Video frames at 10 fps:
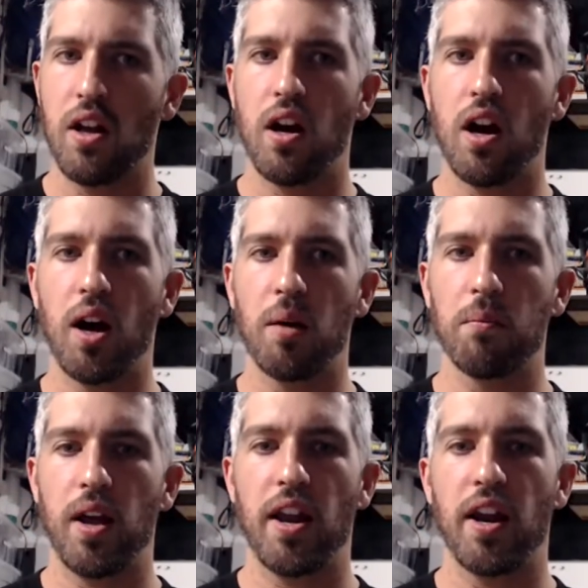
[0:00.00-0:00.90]
And
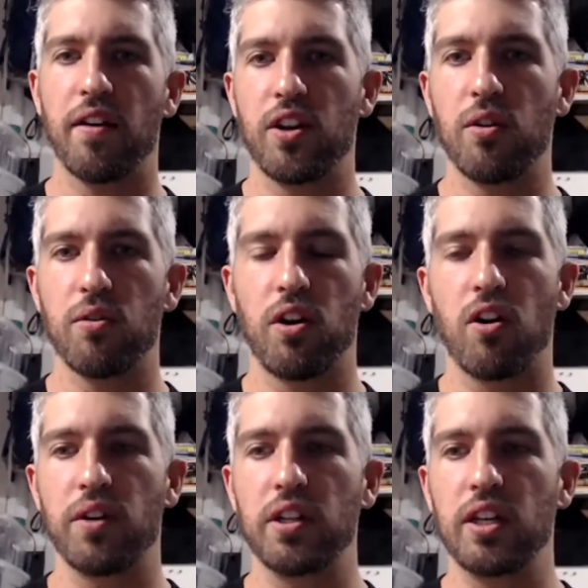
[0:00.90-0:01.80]
there
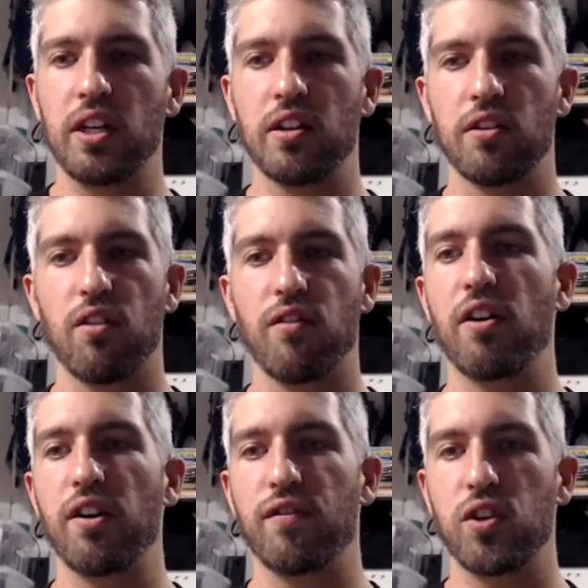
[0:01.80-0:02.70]
are
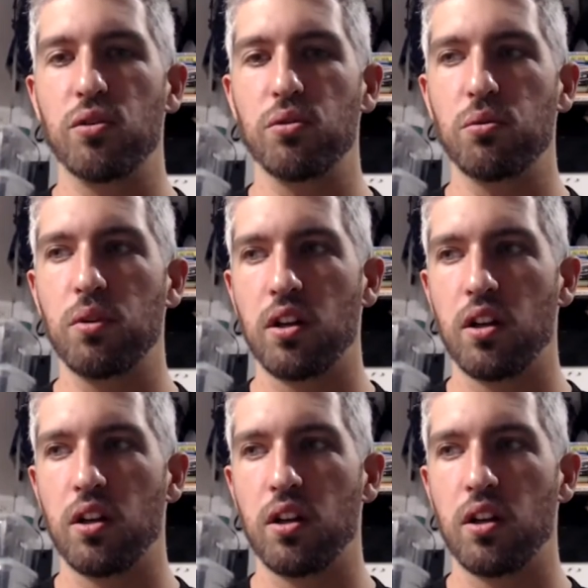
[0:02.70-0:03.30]
very few